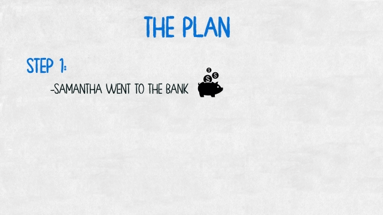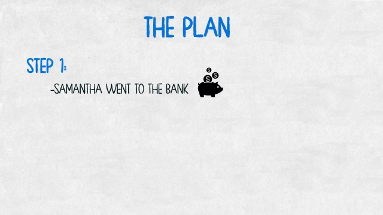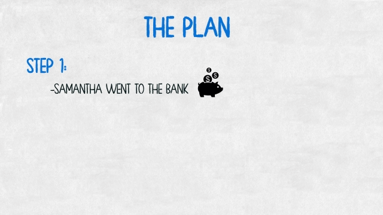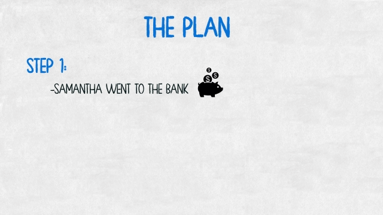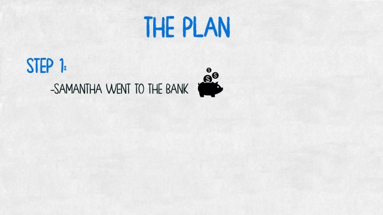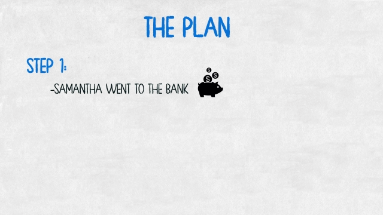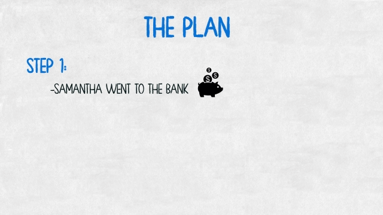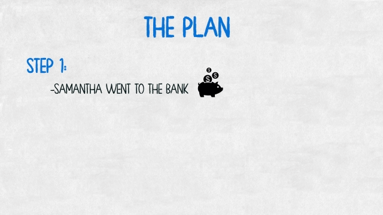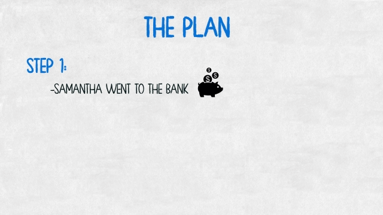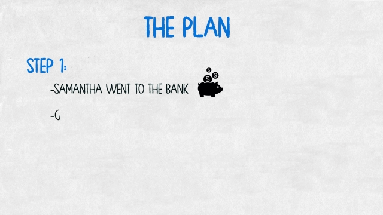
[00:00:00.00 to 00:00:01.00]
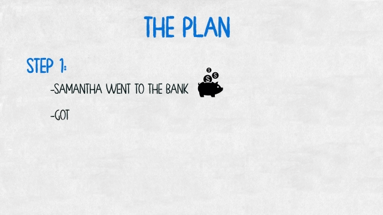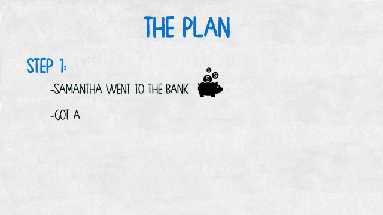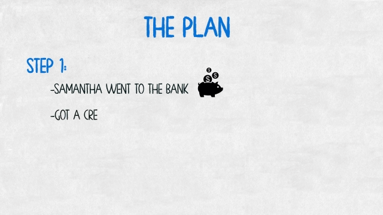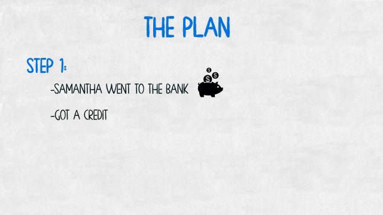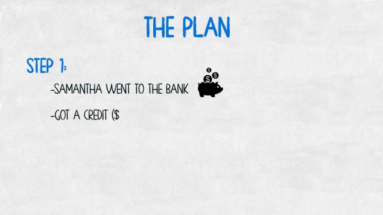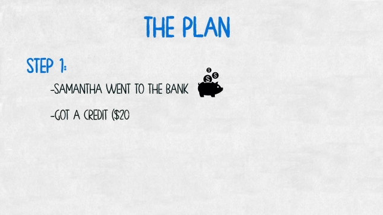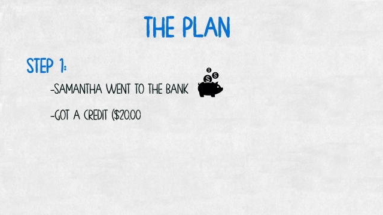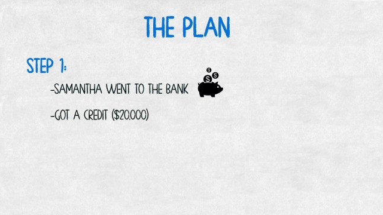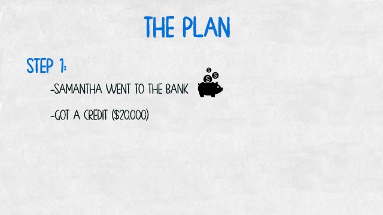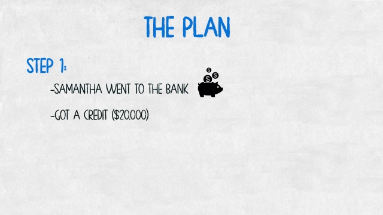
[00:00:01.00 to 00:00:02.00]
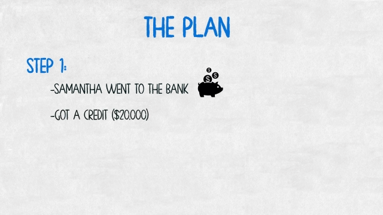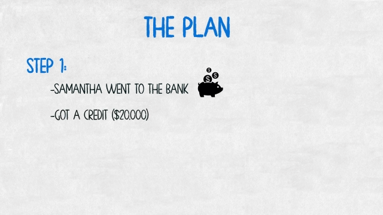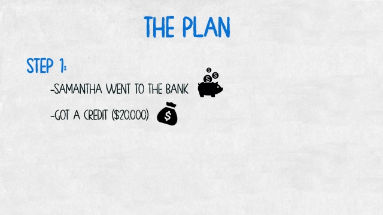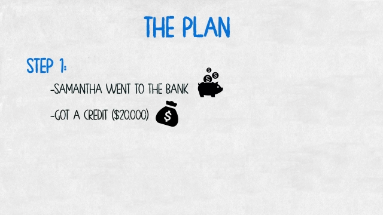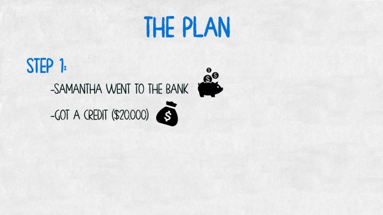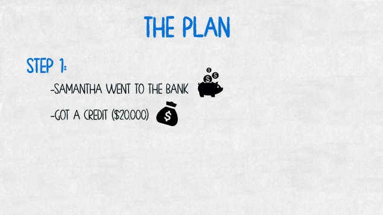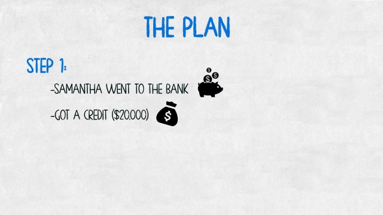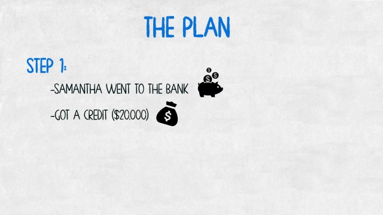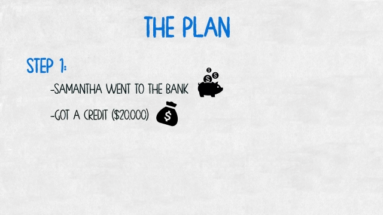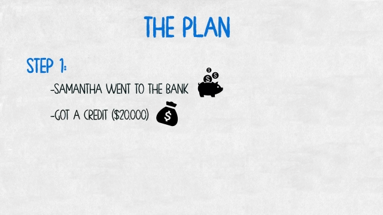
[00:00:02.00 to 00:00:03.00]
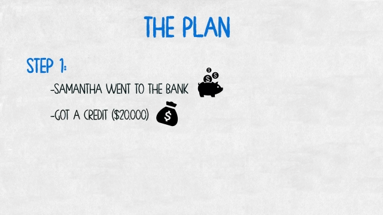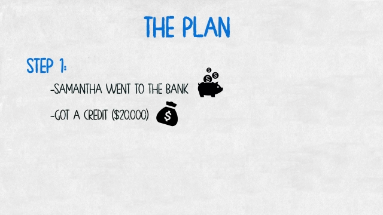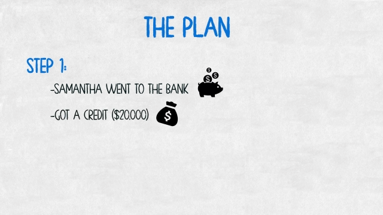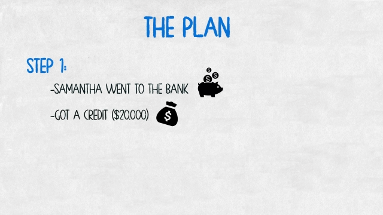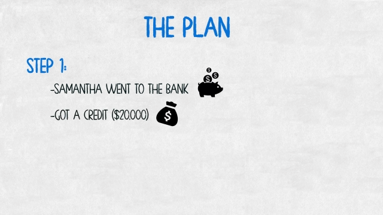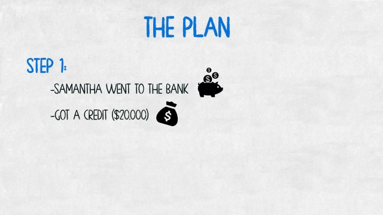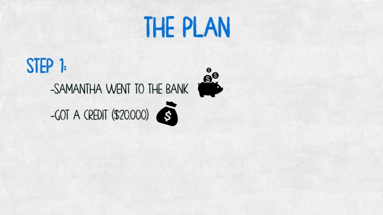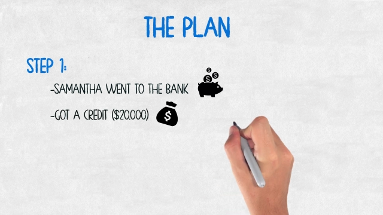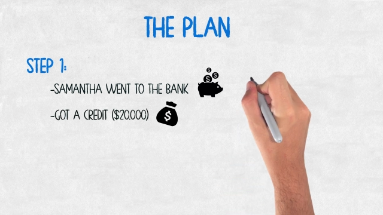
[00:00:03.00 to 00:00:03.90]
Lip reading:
(no speaker visible)